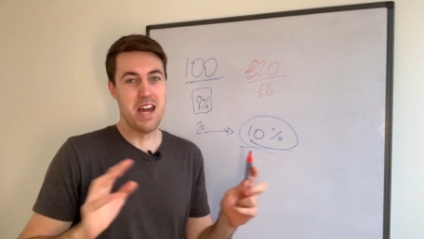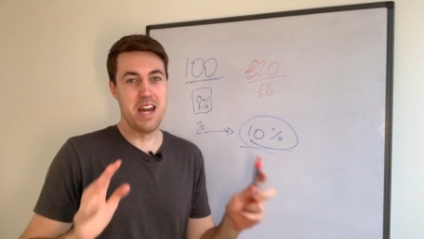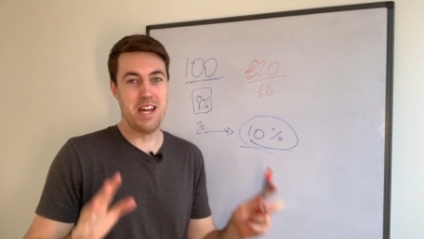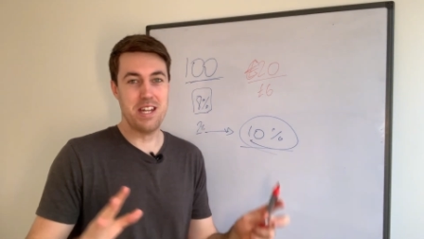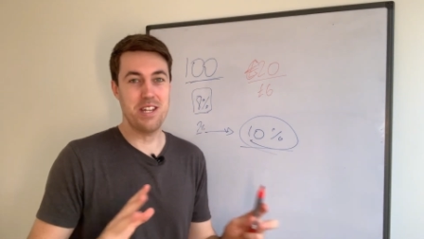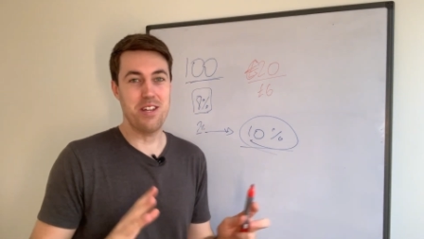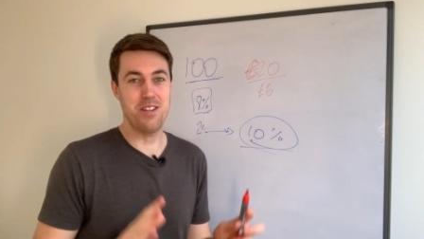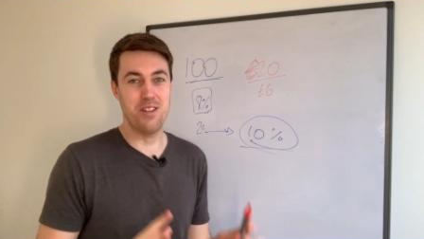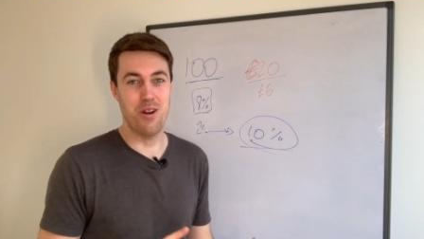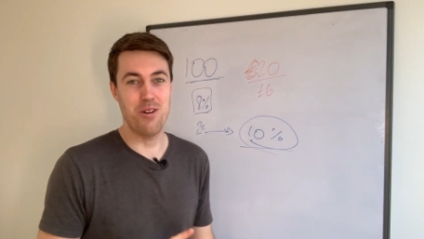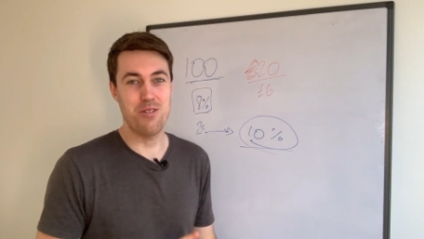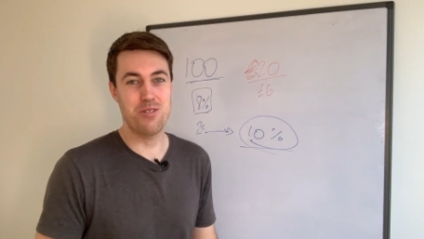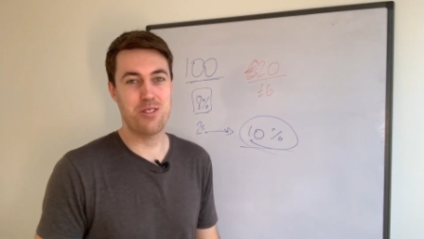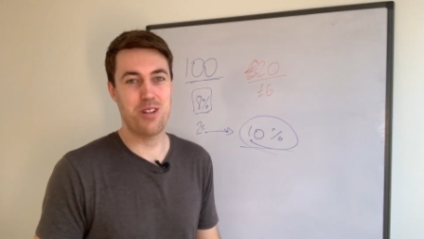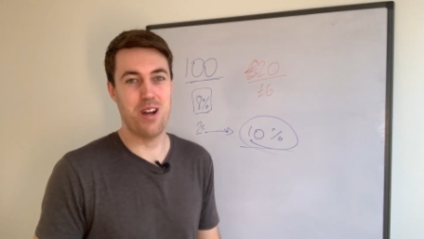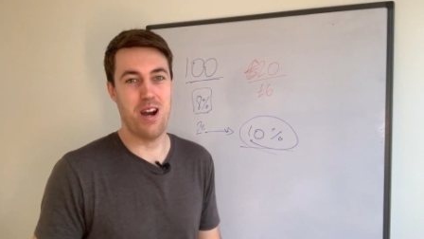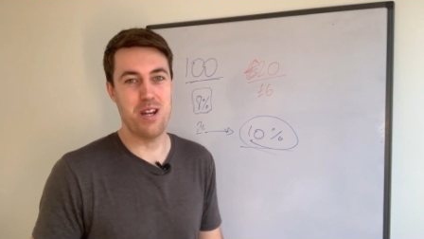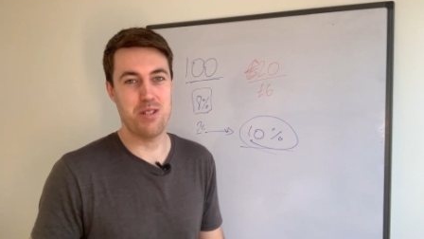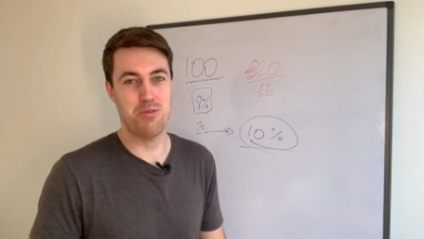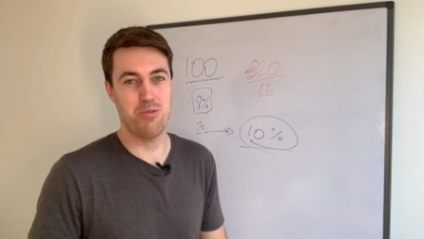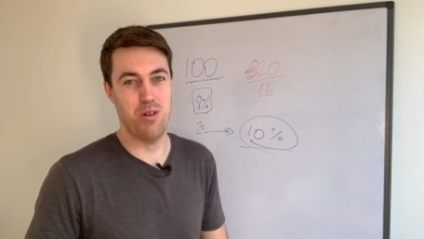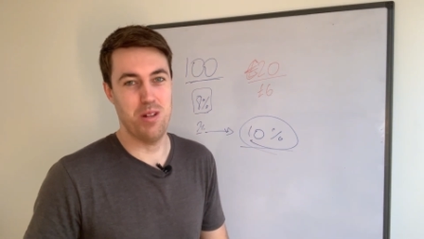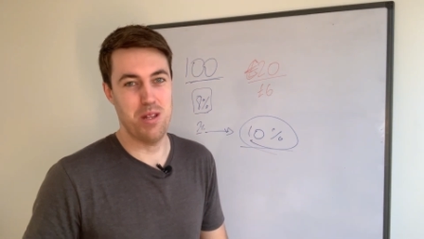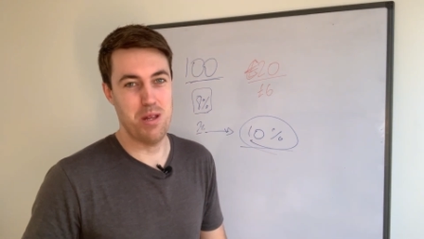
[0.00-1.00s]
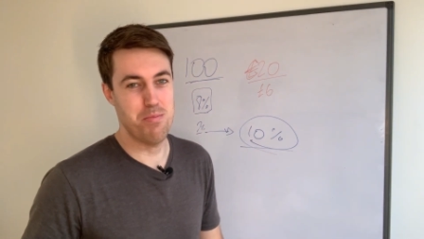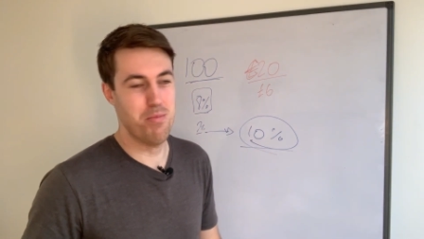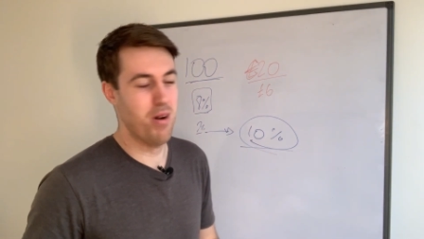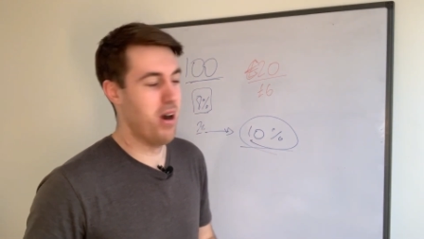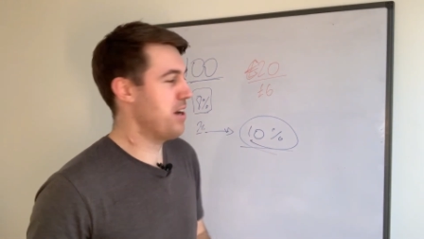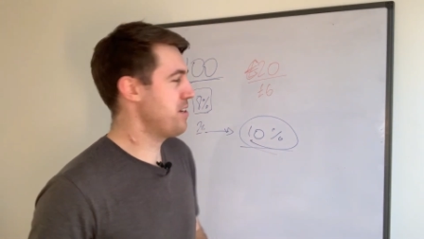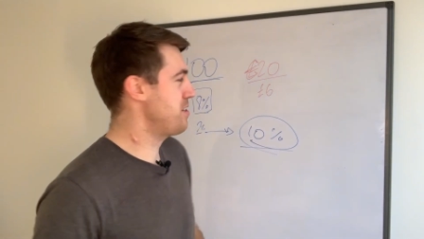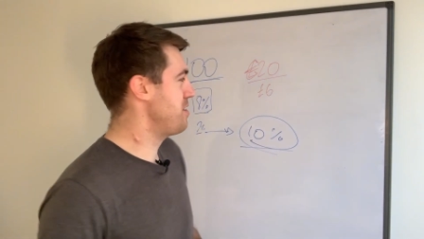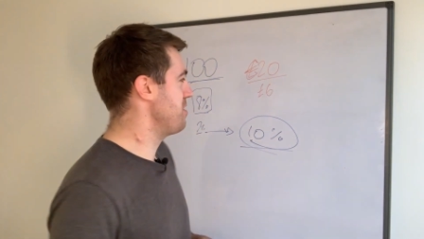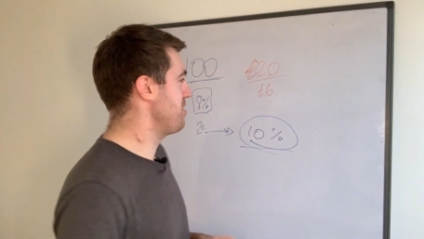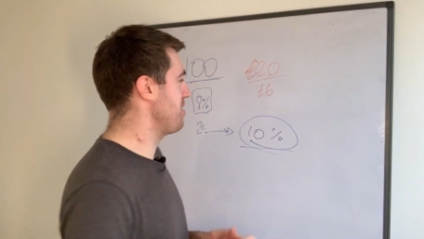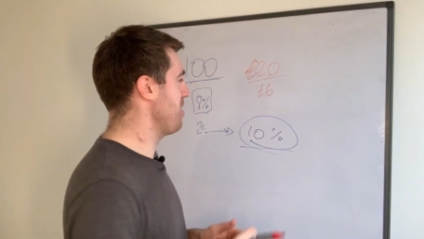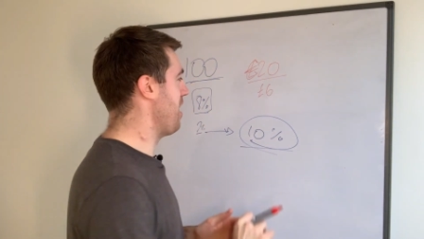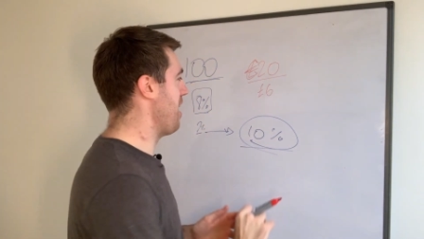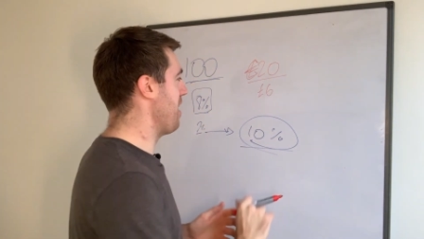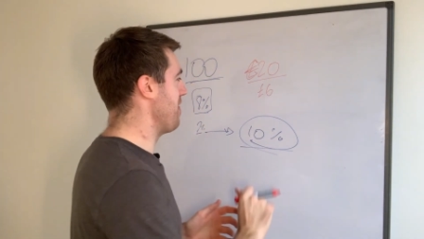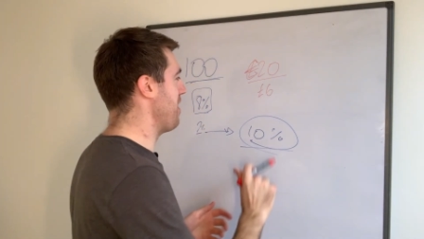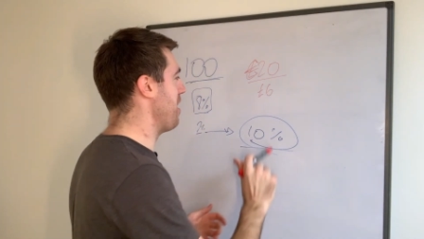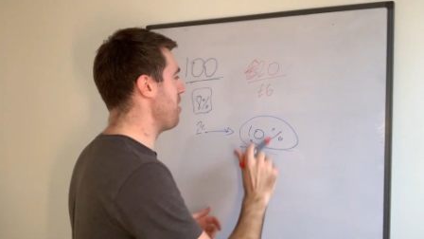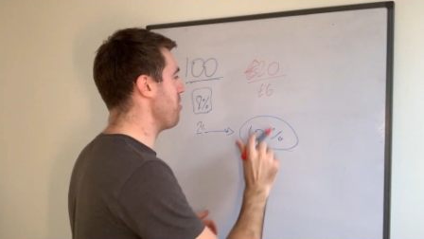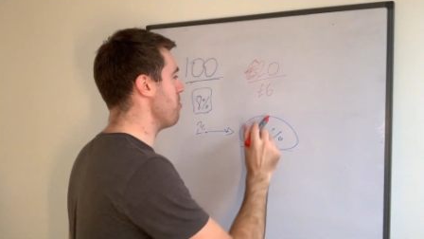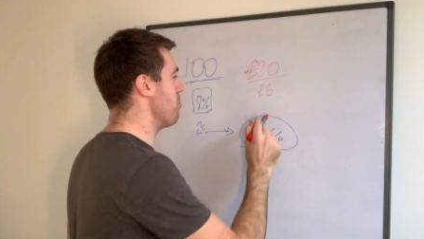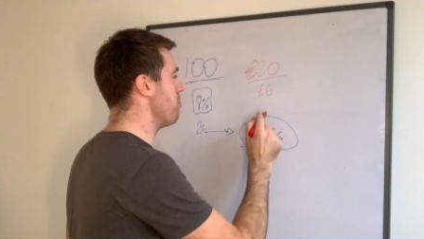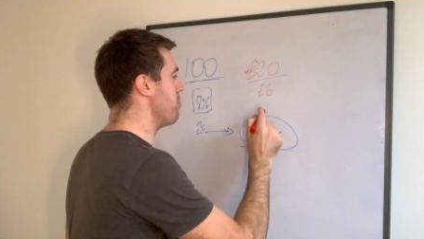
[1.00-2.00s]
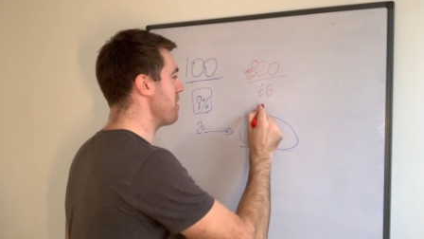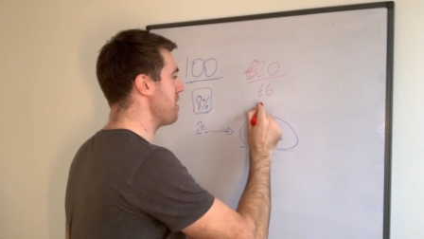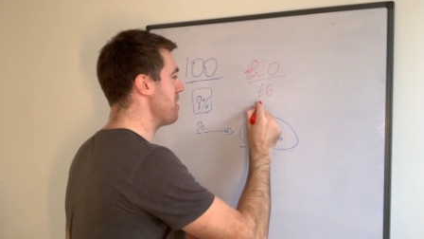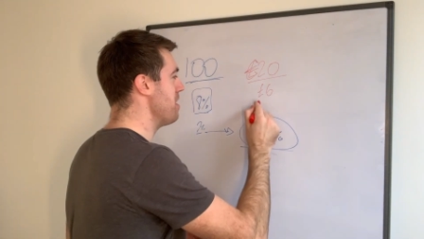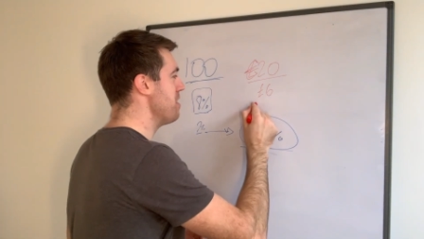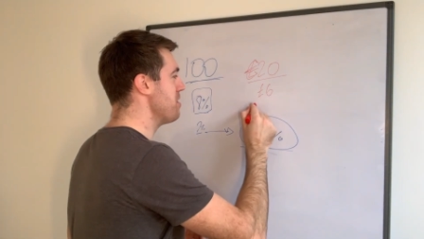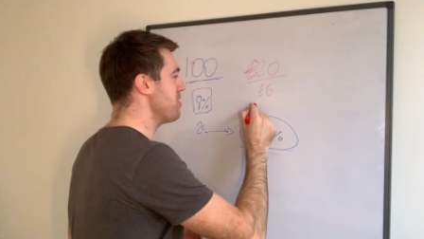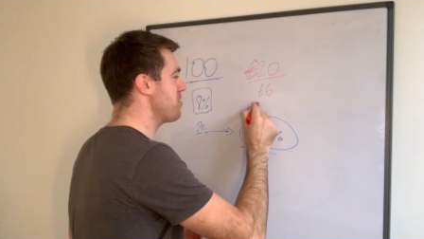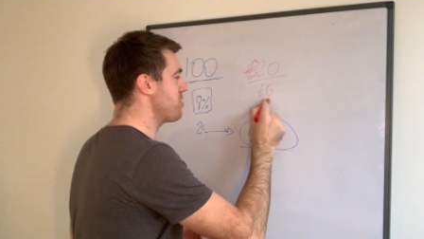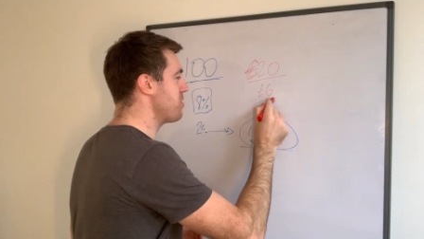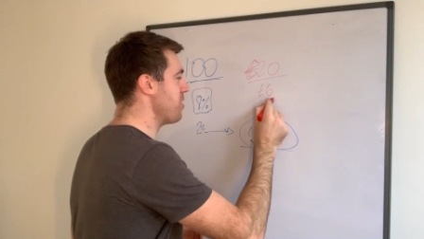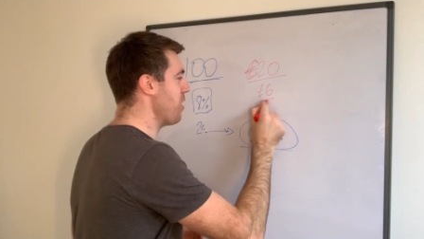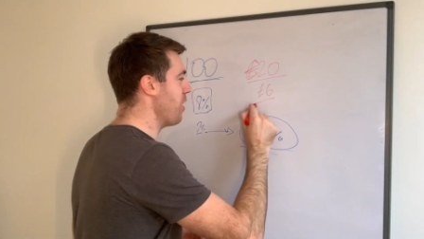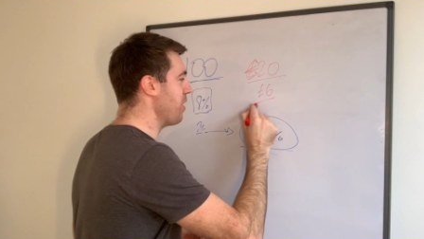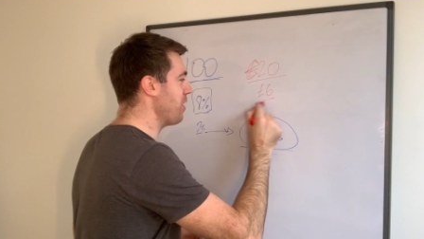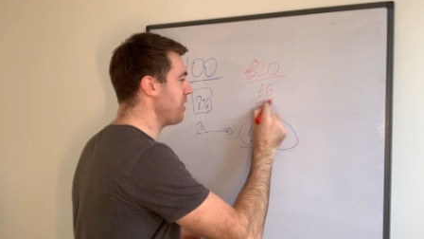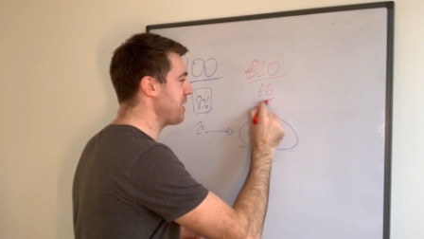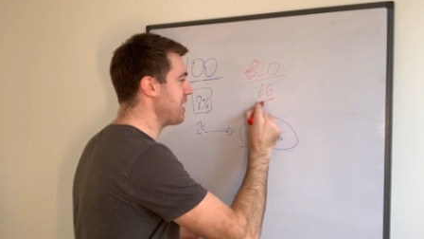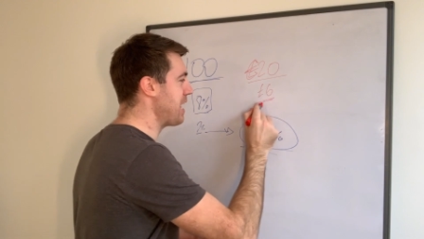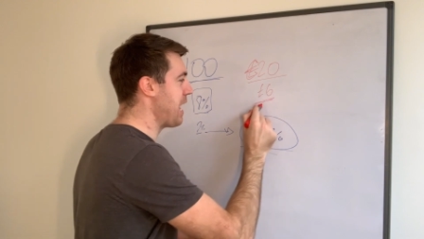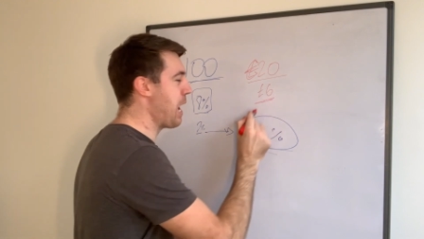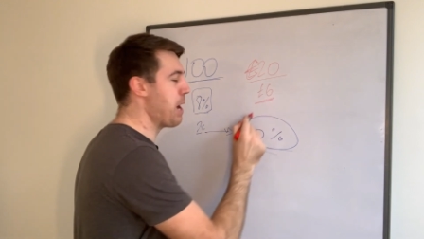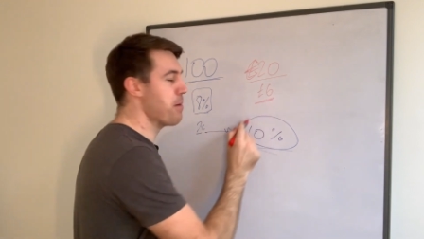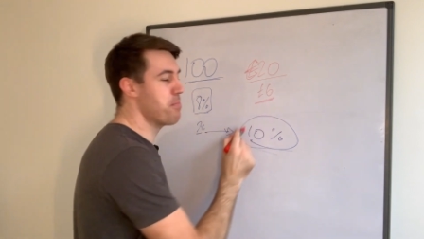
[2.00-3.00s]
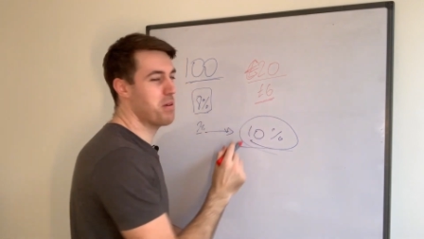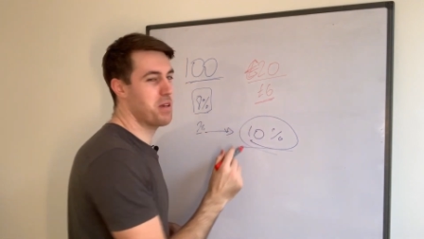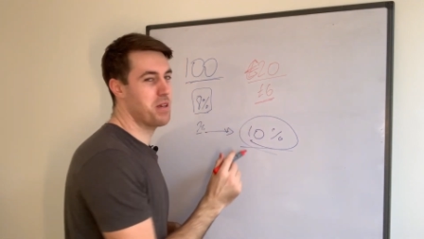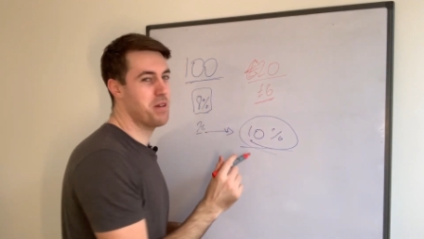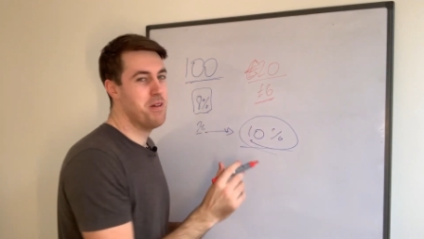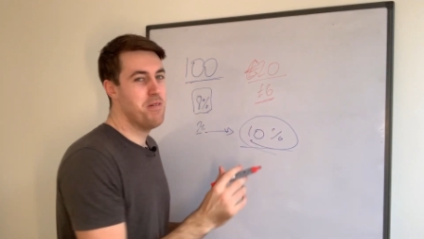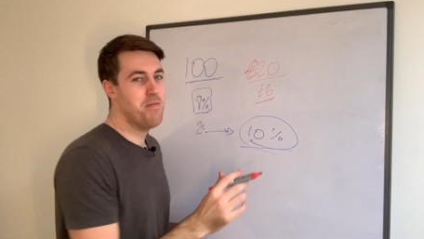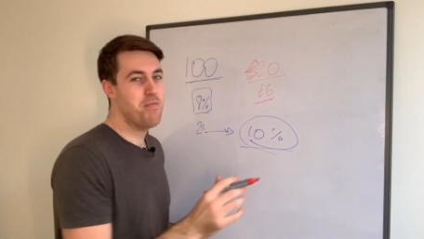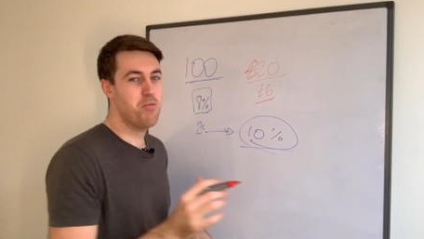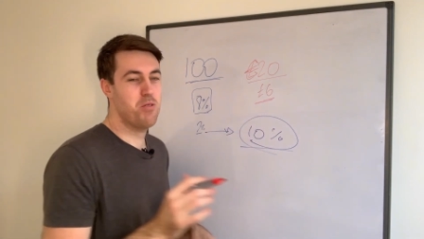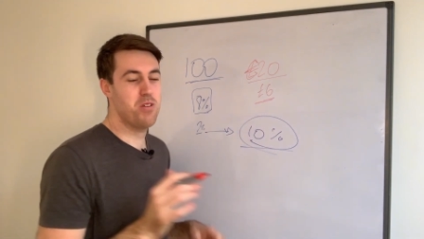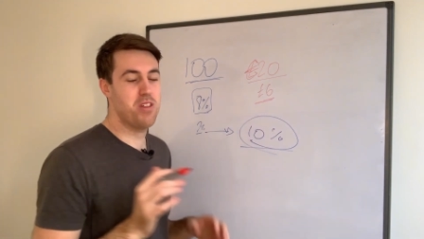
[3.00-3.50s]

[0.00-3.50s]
any of those guys what their margins are, and they would be certainly happy